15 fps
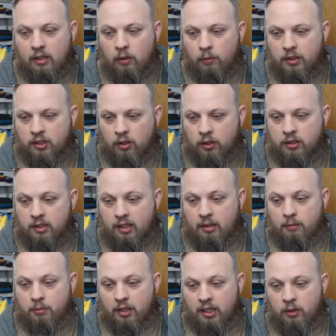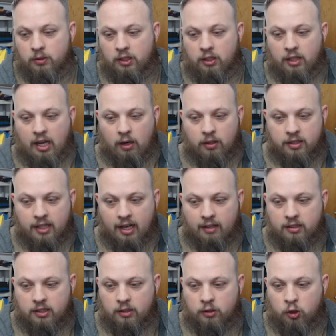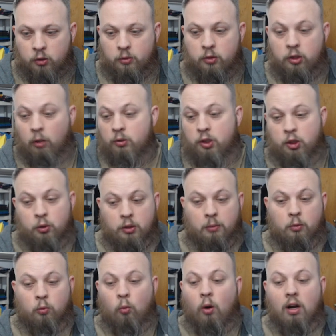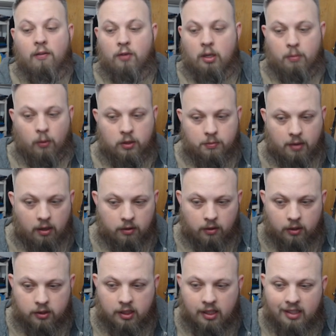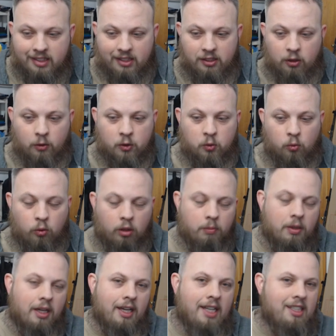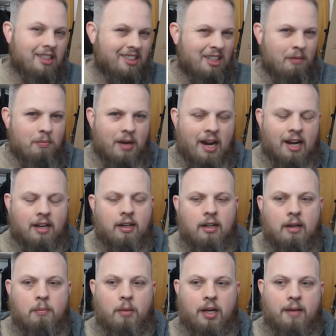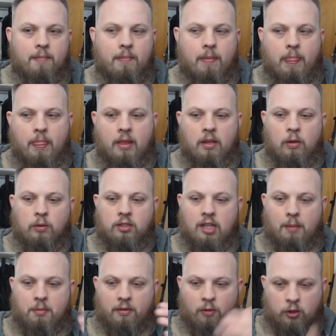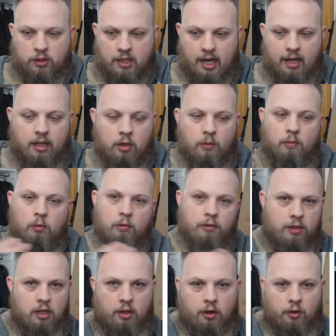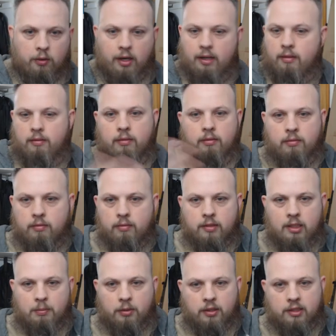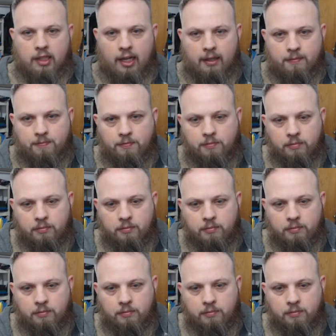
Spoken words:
when the card is played using the counterattack skill. Just choose up to 1 of your opponent's battle cards, since the owner's a warp. It does come back, but you stop the first attack, you remove another threat. Simple as that.